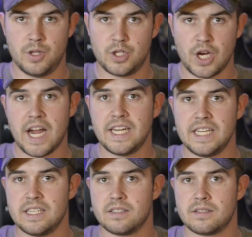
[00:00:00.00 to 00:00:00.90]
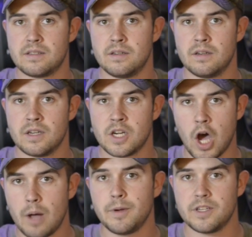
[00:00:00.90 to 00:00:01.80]
the Chinese
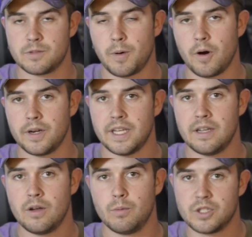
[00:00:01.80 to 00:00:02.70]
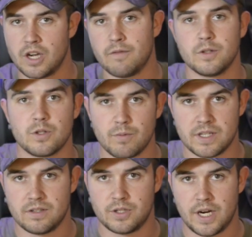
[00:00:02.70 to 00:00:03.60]
Communist Party, which governs the
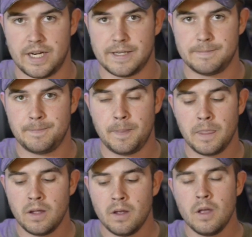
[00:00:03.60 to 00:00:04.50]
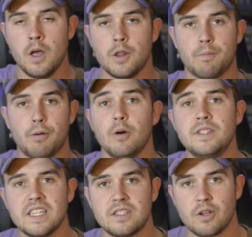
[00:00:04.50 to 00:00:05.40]
rest of China. The
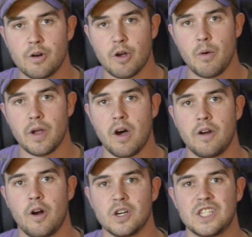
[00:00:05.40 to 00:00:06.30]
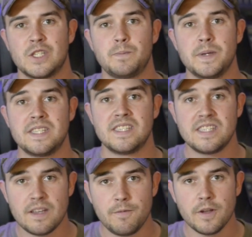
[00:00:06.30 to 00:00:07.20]
protests that are going on are
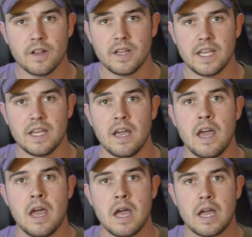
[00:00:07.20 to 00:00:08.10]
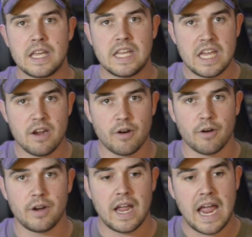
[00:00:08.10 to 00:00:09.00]
specifically
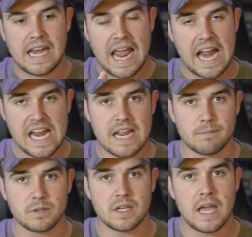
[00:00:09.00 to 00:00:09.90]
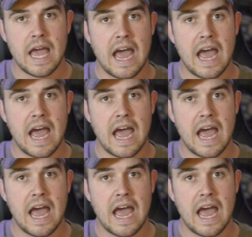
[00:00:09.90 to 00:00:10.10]
geared and aimed